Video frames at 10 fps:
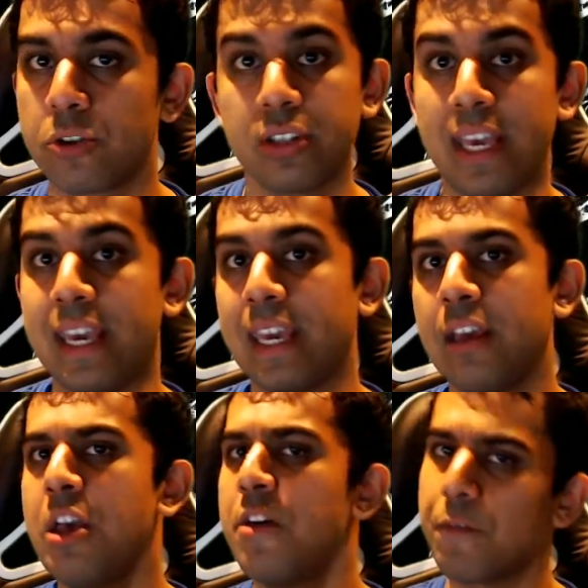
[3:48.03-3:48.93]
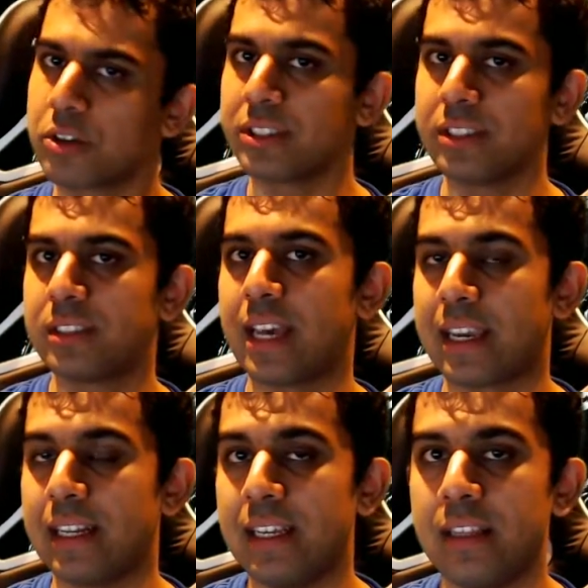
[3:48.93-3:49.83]
taking first and
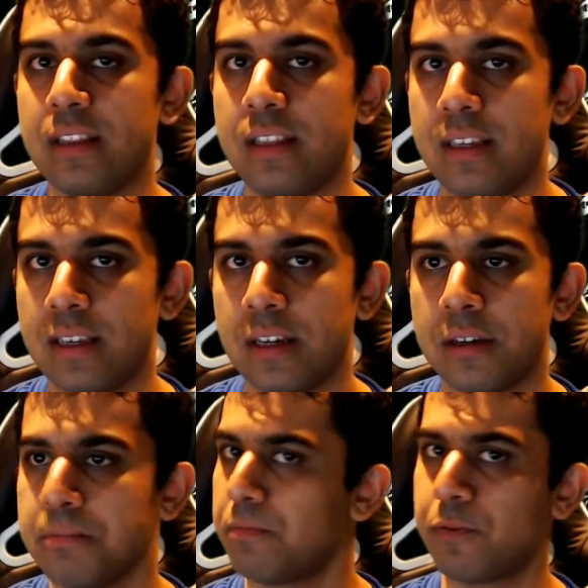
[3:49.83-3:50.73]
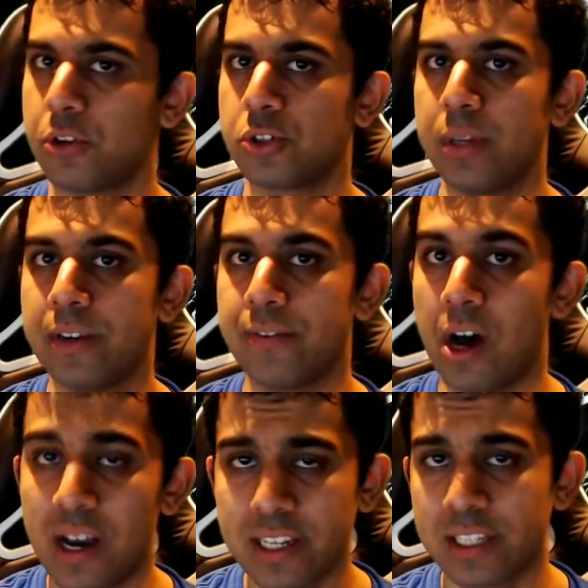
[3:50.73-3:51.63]
second in the uh, first week of
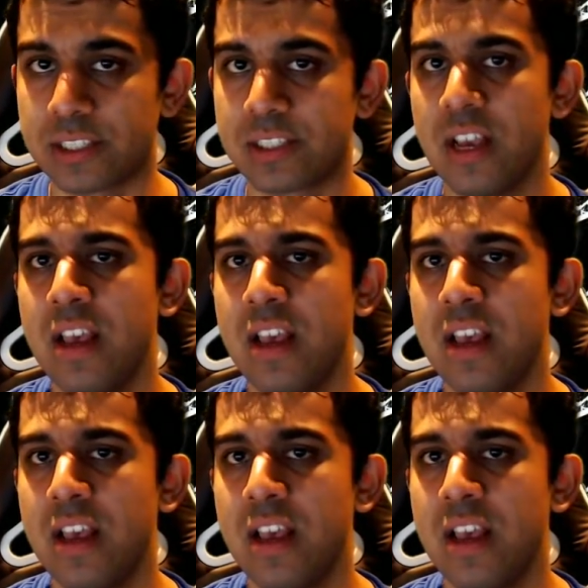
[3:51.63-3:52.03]
August,